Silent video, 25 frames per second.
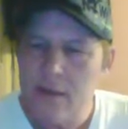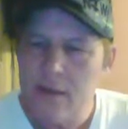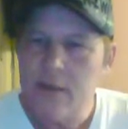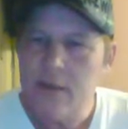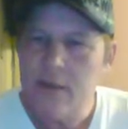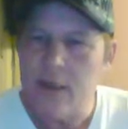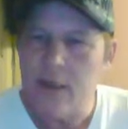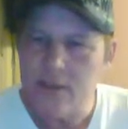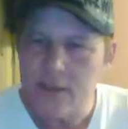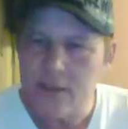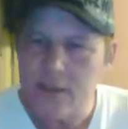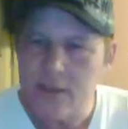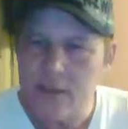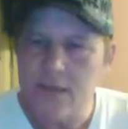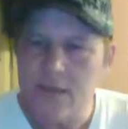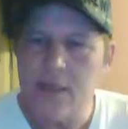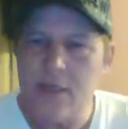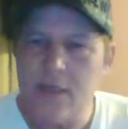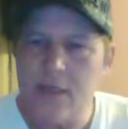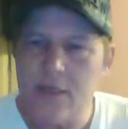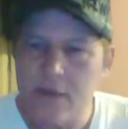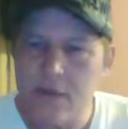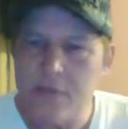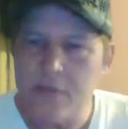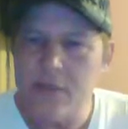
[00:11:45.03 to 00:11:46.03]
Yeah,
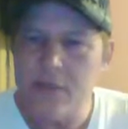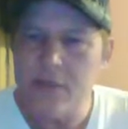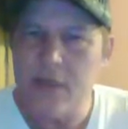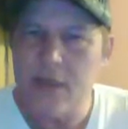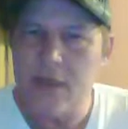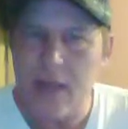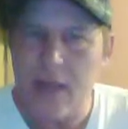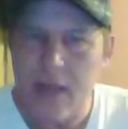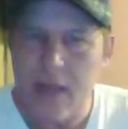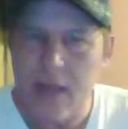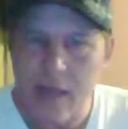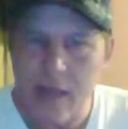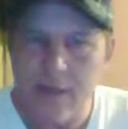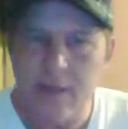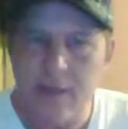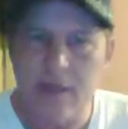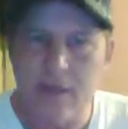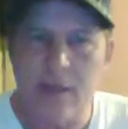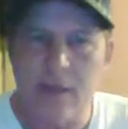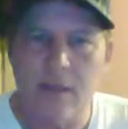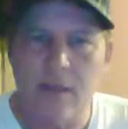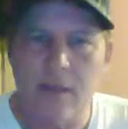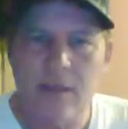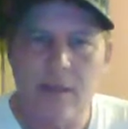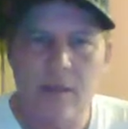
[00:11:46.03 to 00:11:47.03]
16th, 17th, and
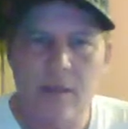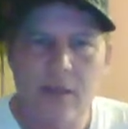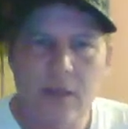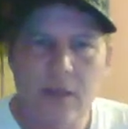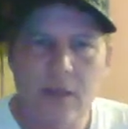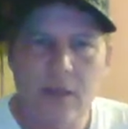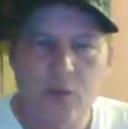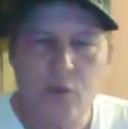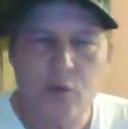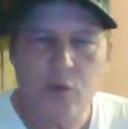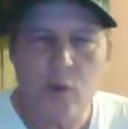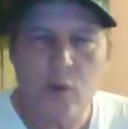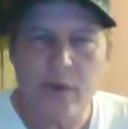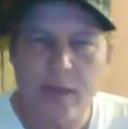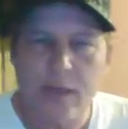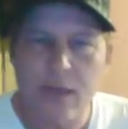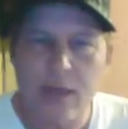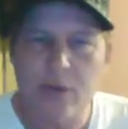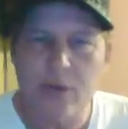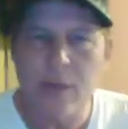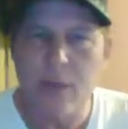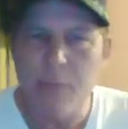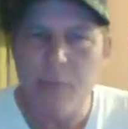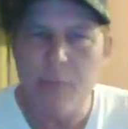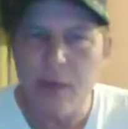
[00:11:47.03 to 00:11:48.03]
18th. So I'll get
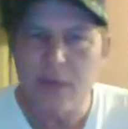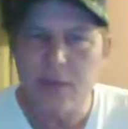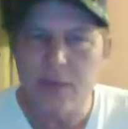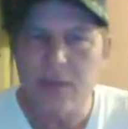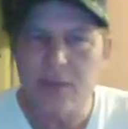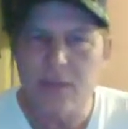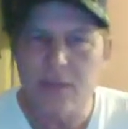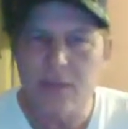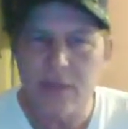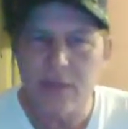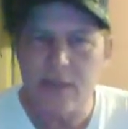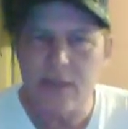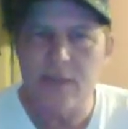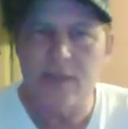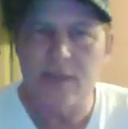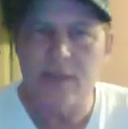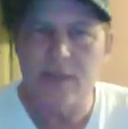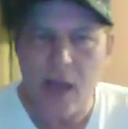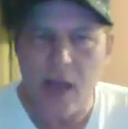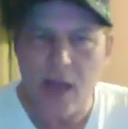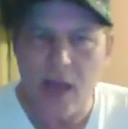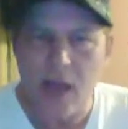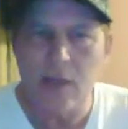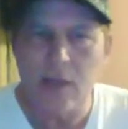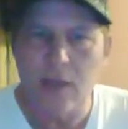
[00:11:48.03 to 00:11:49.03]
down there March 16th, it's in
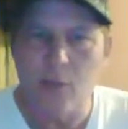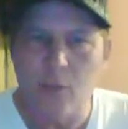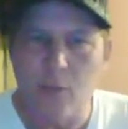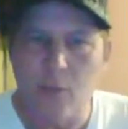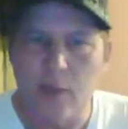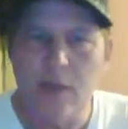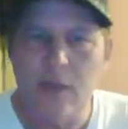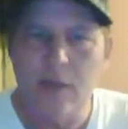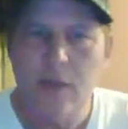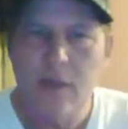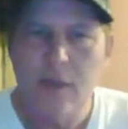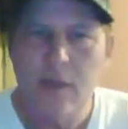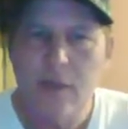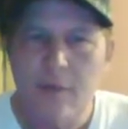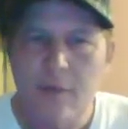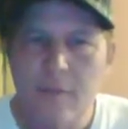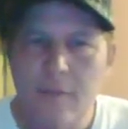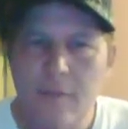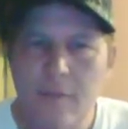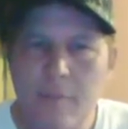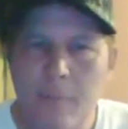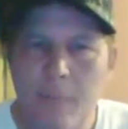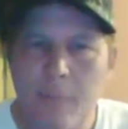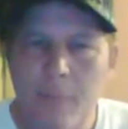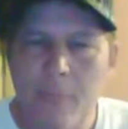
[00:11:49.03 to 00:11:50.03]
Hollywood.
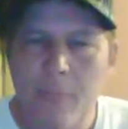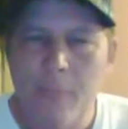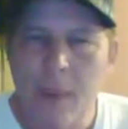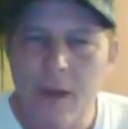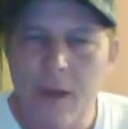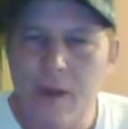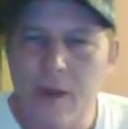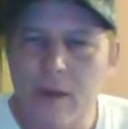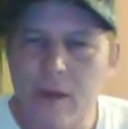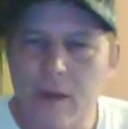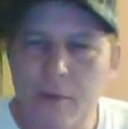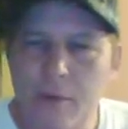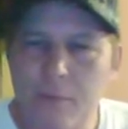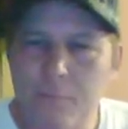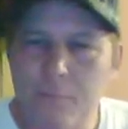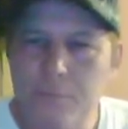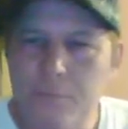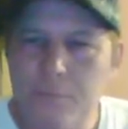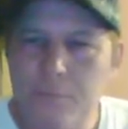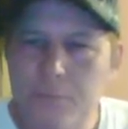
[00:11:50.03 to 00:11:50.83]
And